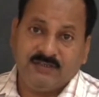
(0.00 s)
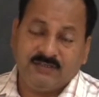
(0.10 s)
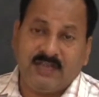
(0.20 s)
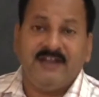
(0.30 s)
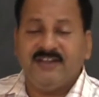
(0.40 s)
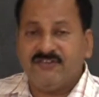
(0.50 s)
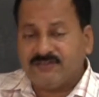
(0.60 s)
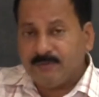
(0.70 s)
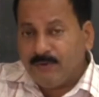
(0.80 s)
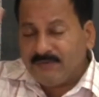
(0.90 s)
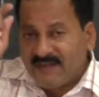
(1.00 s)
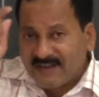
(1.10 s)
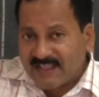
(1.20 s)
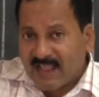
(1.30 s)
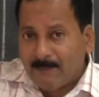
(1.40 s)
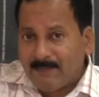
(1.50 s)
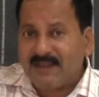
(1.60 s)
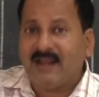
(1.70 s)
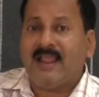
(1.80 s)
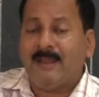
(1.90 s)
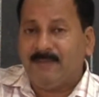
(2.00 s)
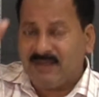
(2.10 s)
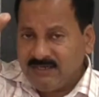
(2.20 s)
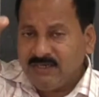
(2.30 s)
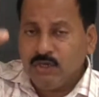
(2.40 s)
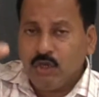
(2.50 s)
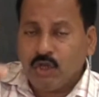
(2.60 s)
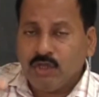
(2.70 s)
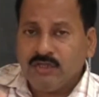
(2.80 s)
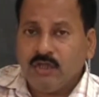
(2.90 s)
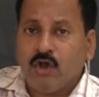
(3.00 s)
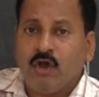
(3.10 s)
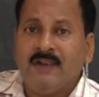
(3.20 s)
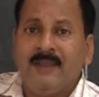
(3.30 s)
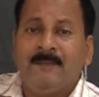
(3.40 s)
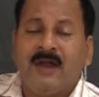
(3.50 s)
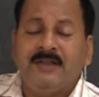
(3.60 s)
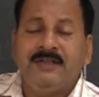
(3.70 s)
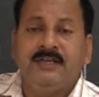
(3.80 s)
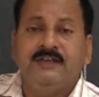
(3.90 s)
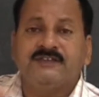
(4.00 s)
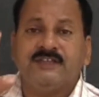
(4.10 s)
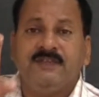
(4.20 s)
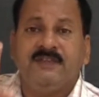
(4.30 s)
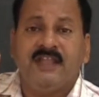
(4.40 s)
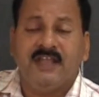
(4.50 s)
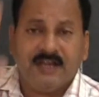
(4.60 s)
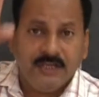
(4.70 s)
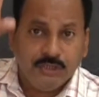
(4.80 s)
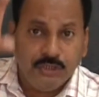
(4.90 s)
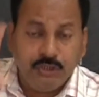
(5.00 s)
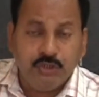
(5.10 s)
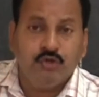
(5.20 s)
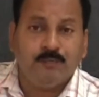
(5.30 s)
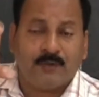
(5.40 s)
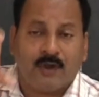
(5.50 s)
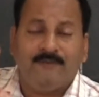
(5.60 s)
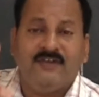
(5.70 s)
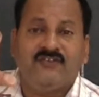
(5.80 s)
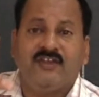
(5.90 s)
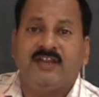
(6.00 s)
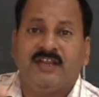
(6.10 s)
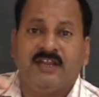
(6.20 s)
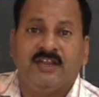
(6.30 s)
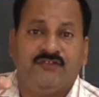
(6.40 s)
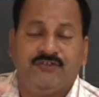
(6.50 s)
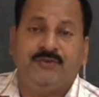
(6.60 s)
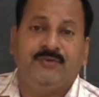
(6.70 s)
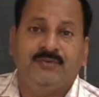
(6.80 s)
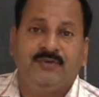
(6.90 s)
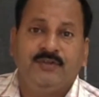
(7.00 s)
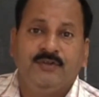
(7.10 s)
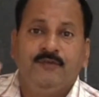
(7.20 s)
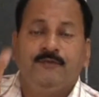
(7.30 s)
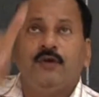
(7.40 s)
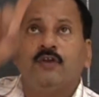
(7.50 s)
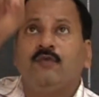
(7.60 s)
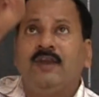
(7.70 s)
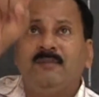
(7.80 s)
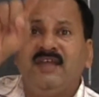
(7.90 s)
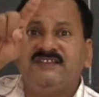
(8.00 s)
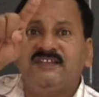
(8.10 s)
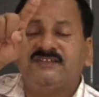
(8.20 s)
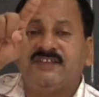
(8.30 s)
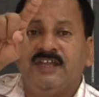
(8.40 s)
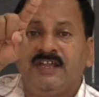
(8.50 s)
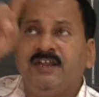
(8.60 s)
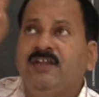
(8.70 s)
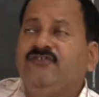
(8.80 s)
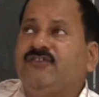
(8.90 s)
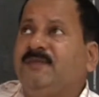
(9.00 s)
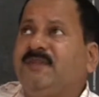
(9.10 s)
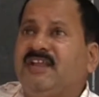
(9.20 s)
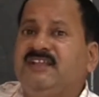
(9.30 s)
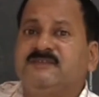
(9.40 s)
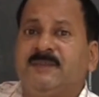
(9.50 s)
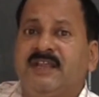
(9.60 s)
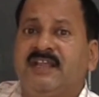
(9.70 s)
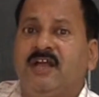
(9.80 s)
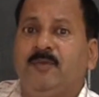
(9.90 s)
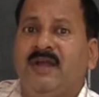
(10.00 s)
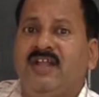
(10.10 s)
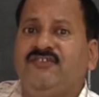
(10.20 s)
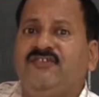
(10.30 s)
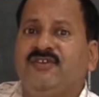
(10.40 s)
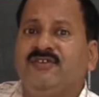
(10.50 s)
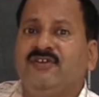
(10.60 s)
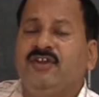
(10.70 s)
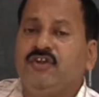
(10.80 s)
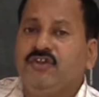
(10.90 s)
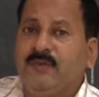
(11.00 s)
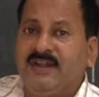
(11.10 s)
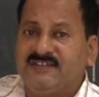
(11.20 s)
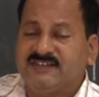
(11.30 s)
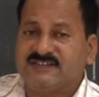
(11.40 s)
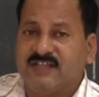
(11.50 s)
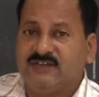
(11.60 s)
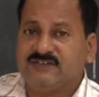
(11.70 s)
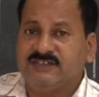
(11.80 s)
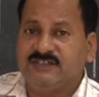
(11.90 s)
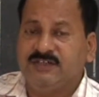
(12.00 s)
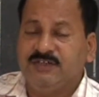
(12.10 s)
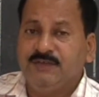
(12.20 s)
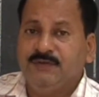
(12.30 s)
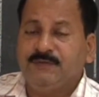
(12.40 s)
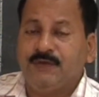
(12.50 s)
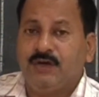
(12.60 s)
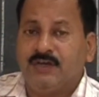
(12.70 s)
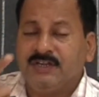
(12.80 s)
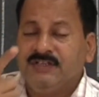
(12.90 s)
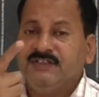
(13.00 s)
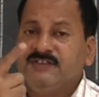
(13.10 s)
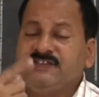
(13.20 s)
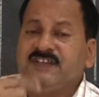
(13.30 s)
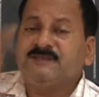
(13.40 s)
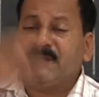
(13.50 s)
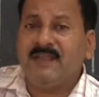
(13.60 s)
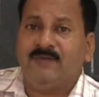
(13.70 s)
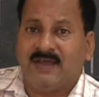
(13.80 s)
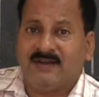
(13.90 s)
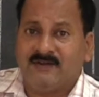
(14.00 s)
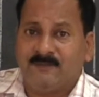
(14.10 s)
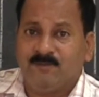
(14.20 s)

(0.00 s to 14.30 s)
Then distribute that capital among all the partners in their new profit sharing ratio. For 1 by 6 share, Chandra is bringing how much? 26,000. For 6 by 1,